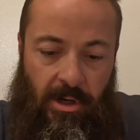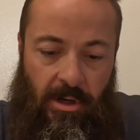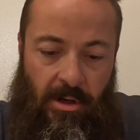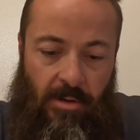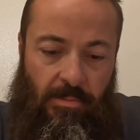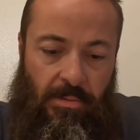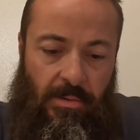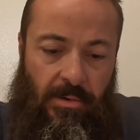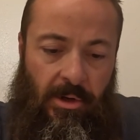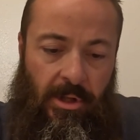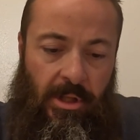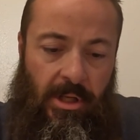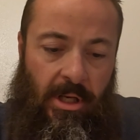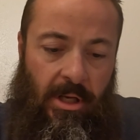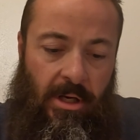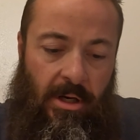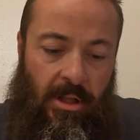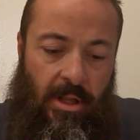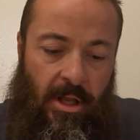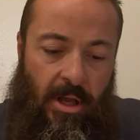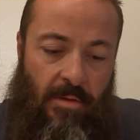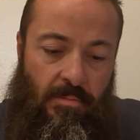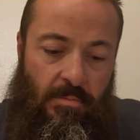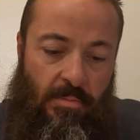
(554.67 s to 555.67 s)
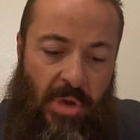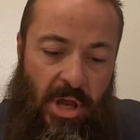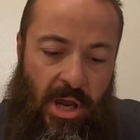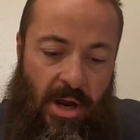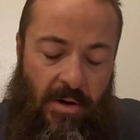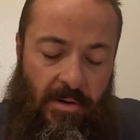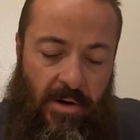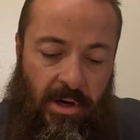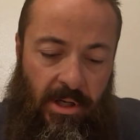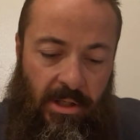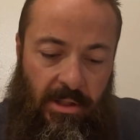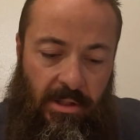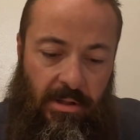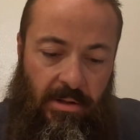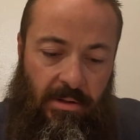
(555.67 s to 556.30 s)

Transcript: going to put on the end of that bearing